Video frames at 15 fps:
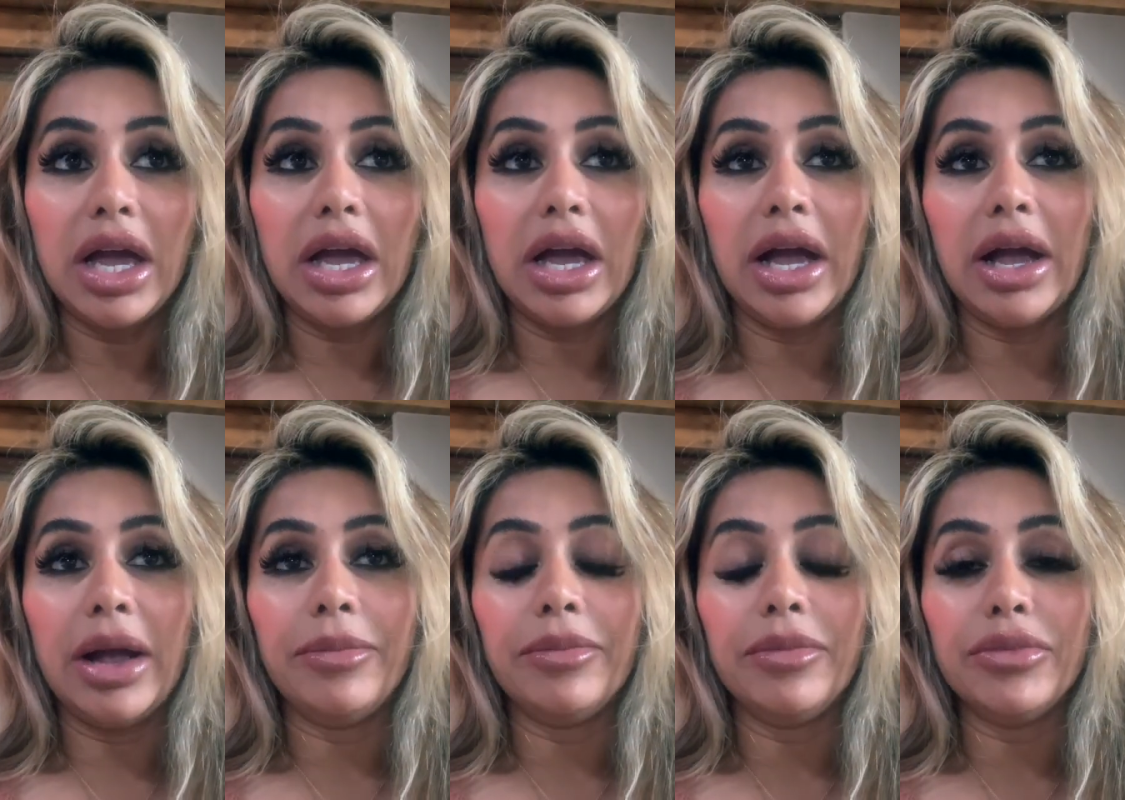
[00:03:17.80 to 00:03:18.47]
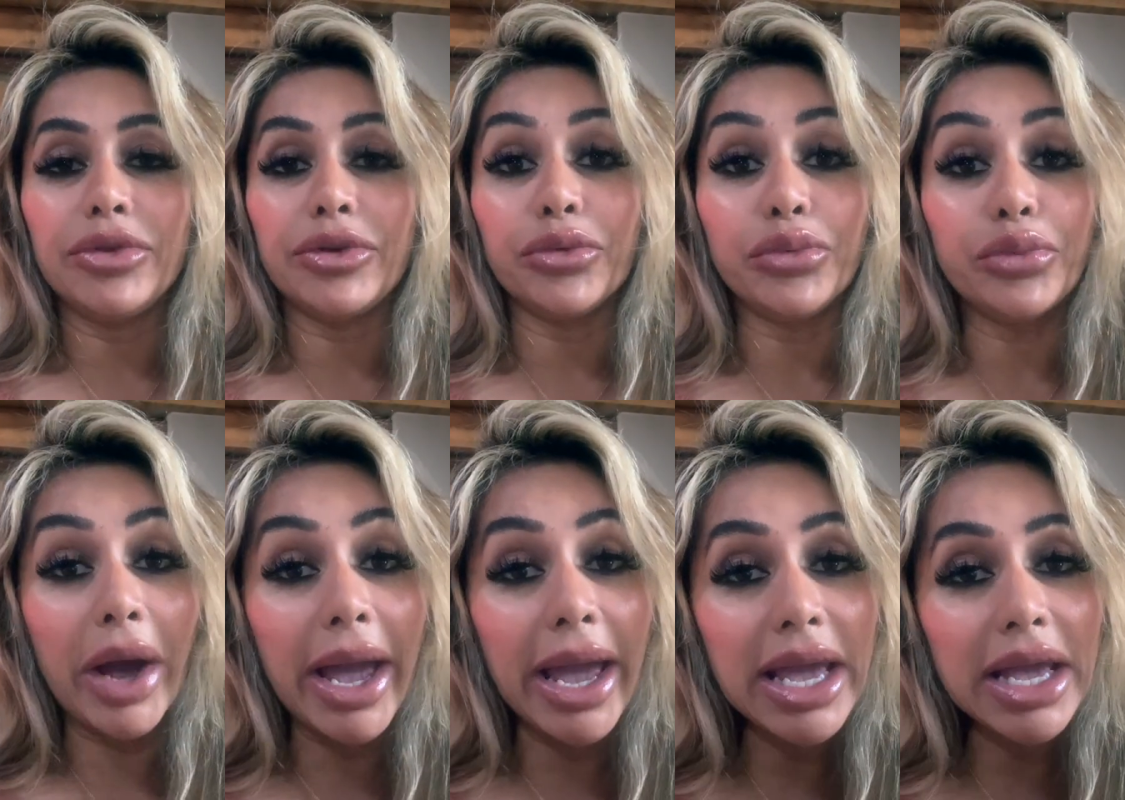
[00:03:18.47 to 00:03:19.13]
The
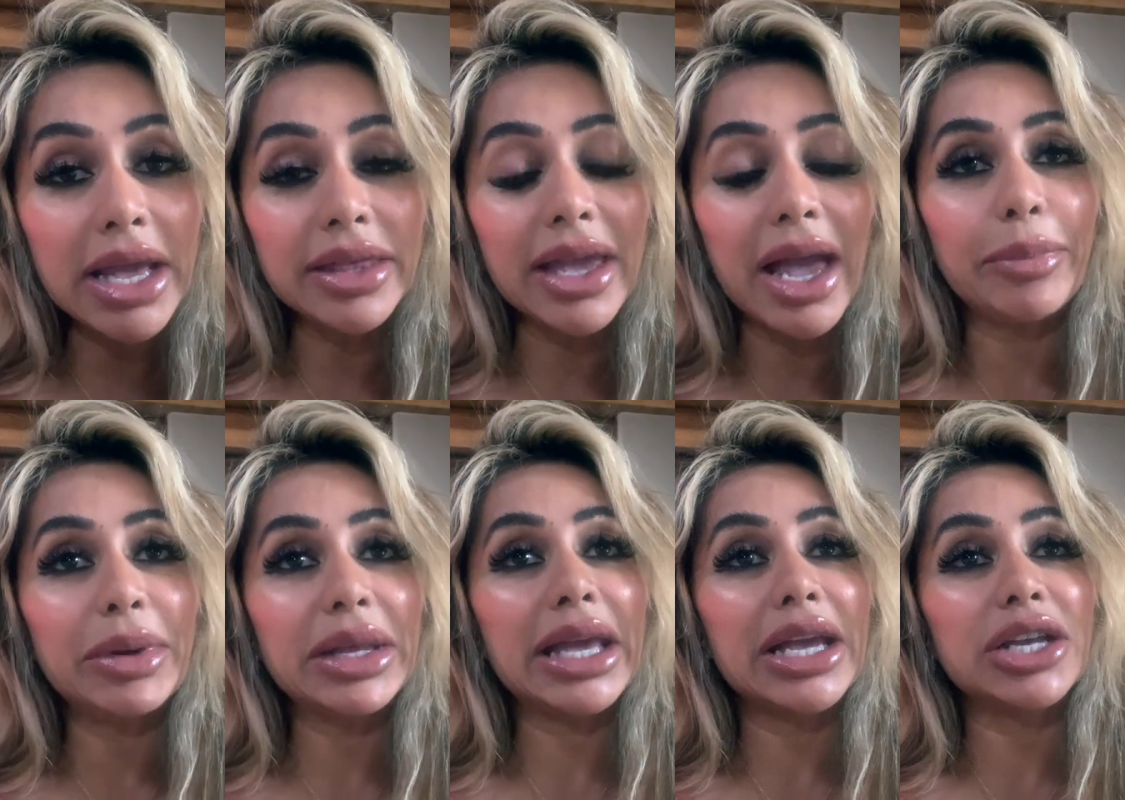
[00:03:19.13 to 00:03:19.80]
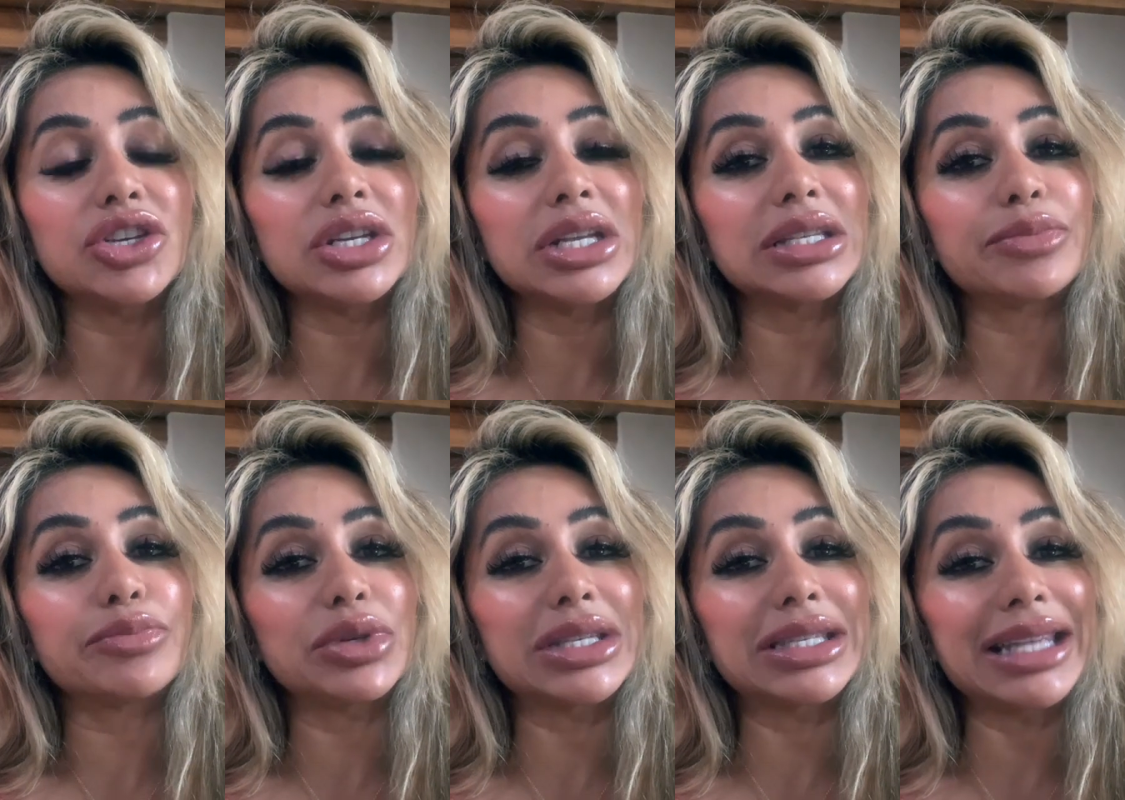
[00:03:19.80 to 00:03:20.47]
way the application is
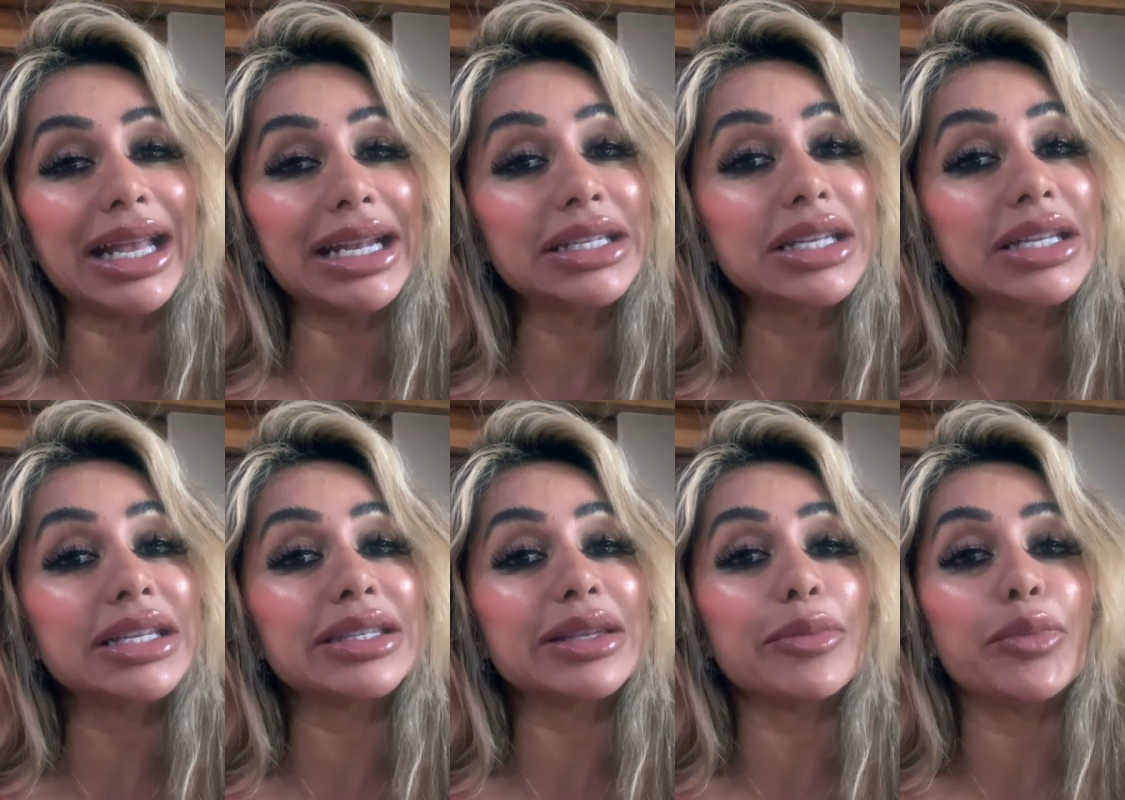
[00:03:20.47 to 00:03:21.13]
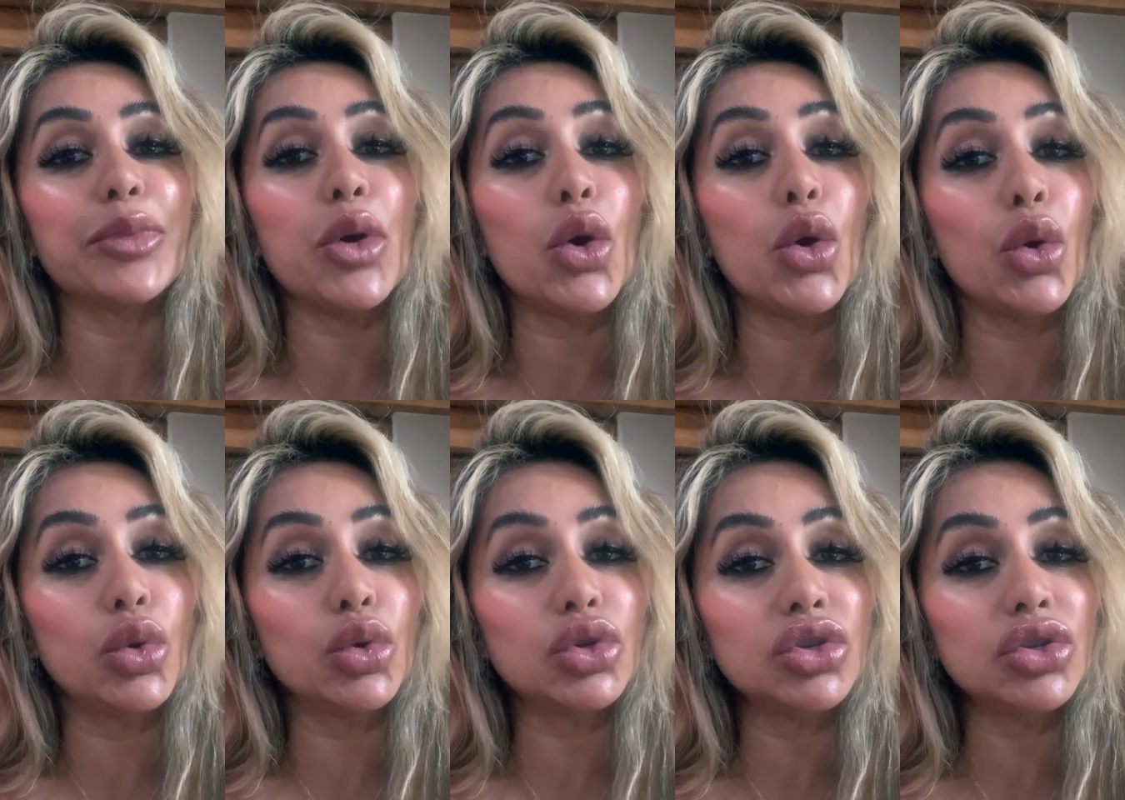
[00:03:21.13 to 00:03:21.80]
presented is
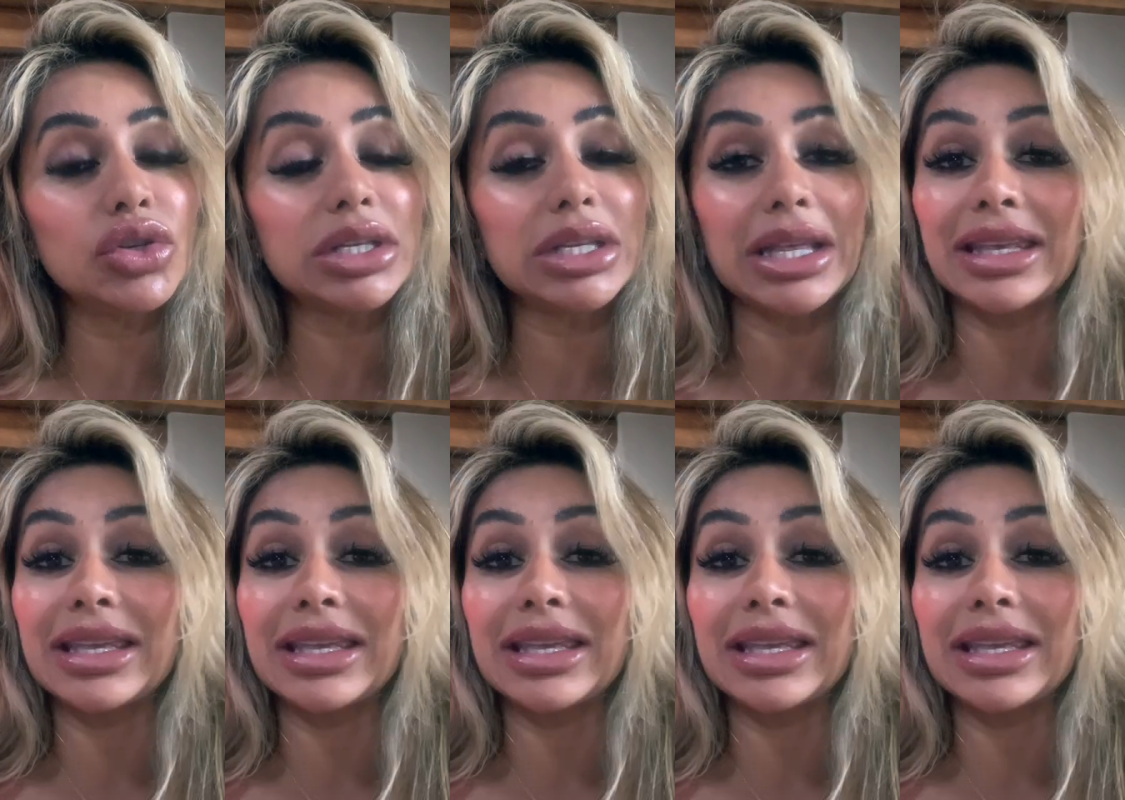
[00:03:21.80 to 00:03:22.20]
important.